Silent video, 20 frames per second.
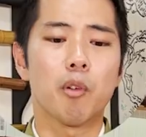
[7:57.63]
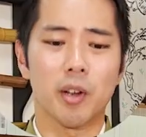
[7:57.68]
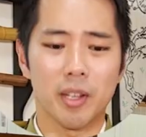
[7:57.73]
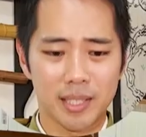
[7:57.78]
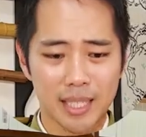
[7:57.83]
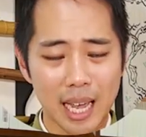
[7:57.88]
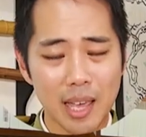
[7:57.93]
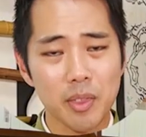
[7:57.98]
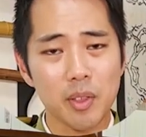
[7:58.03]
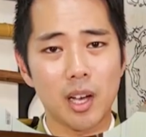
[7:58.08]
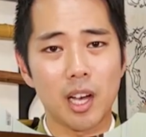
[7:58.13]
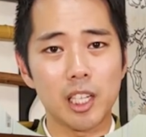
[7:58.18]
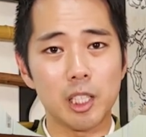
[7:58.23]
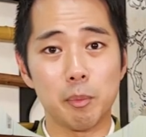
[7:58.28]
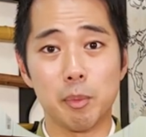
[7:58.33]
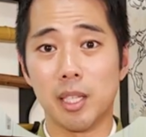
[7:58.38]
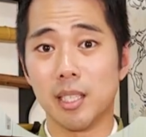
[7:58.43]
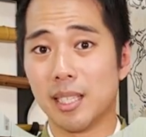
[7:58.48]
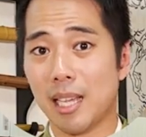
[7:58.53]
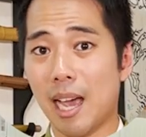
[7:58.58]
for the 10th kata,
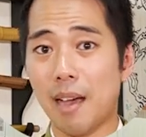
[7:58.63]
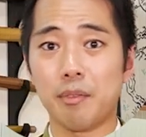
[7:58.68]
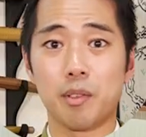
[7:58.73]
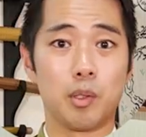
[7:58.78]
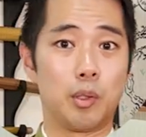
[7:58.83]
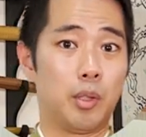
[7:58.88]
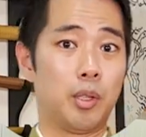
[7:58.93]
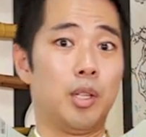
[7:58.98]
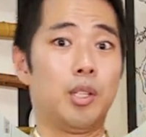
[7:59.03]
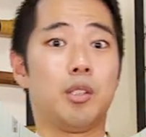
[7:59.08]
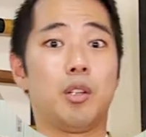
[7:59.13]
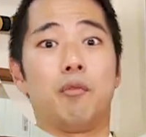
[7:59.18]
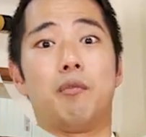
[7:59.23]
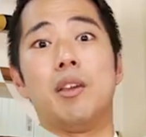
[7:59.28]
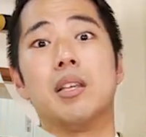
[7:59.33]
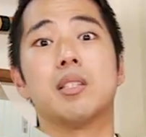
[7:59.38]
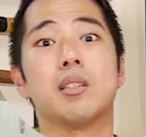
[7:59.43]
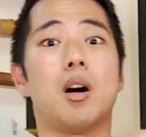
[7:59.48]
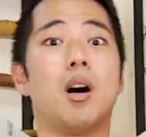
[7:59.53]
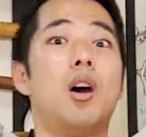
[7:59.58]
because you have to, to
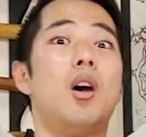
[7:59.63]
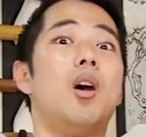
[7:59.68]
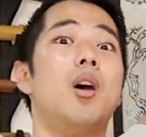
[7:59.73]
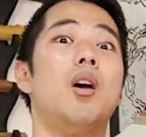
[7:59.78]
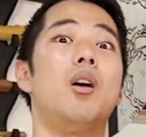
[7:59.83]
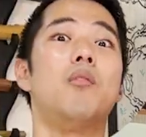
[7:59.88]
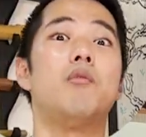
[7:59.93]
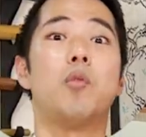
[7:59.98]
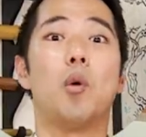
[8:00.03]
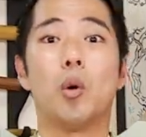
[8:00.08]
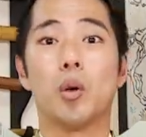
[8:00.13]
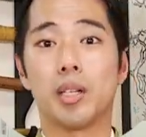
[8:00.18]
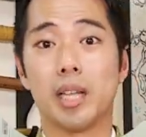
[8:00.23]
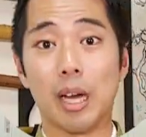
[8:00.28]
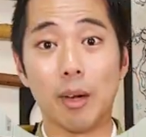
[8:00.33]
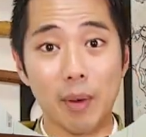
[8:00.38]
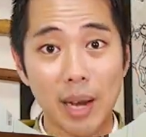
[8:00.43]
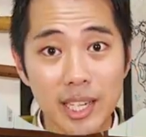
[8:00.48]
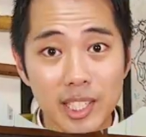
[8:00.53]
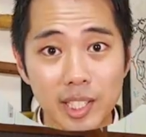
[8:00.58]
face all four
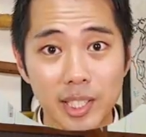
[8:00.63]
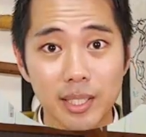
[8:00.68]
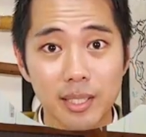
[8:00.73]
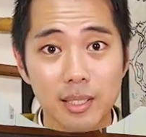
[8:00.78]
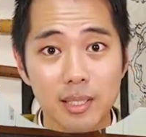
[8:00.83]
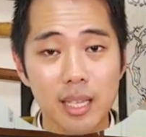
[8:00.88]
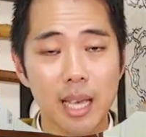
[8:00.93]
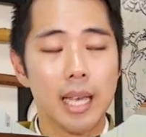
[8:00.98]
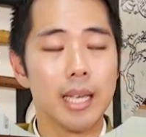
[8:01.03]
directions,